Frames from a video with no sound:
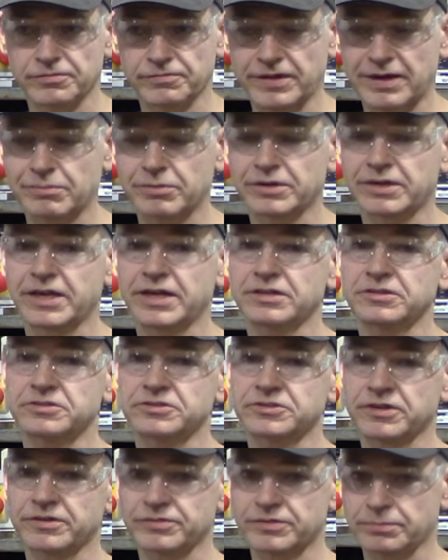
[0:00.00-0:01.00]
fabricating
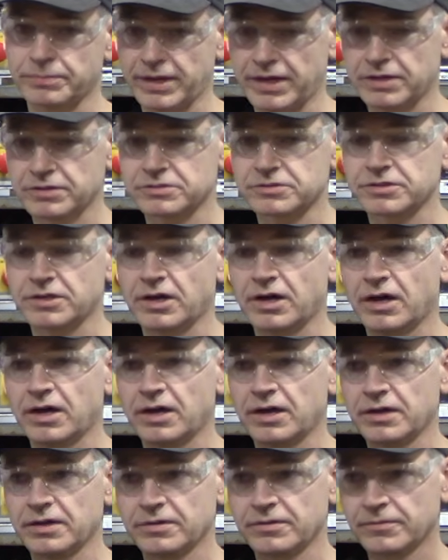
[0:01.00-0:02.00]
stuff, the
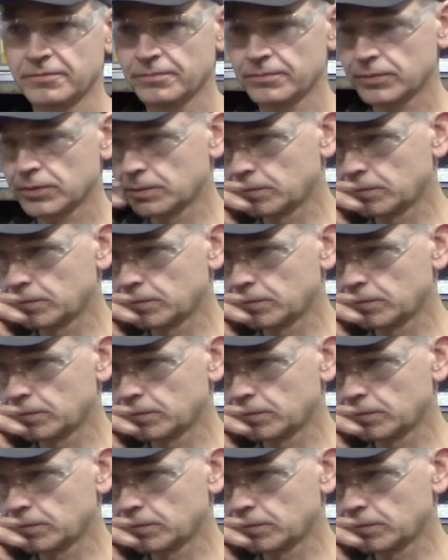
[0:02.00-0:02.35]
bandsaw,